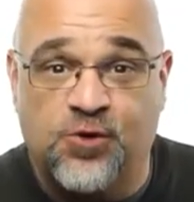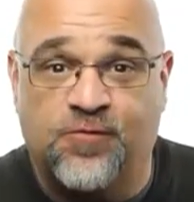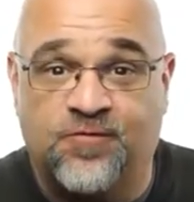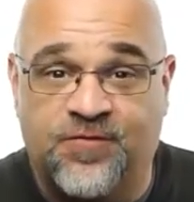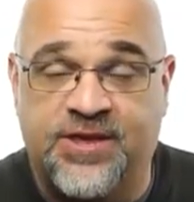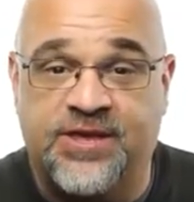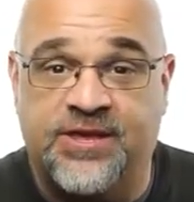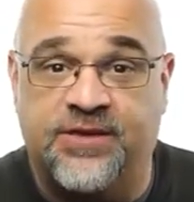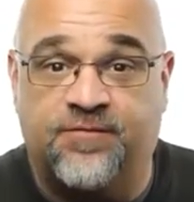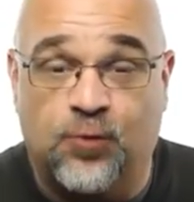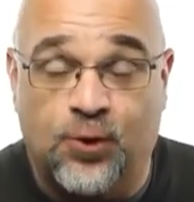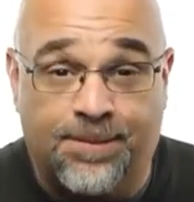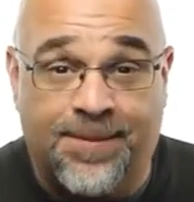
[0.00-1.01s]
fee
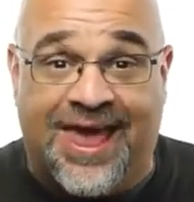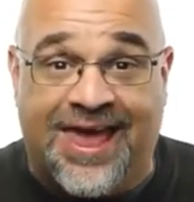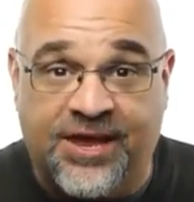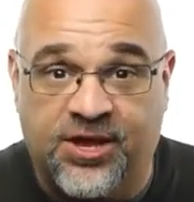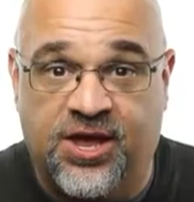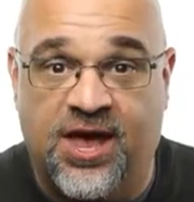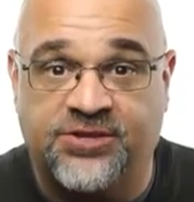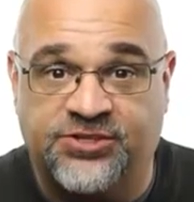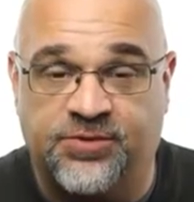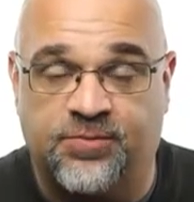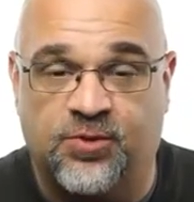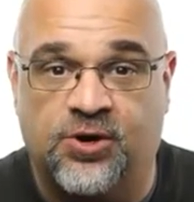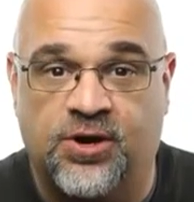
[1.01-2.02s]
for a paying
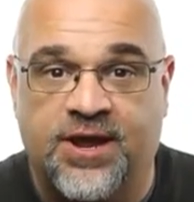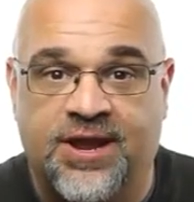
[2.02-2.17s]
customer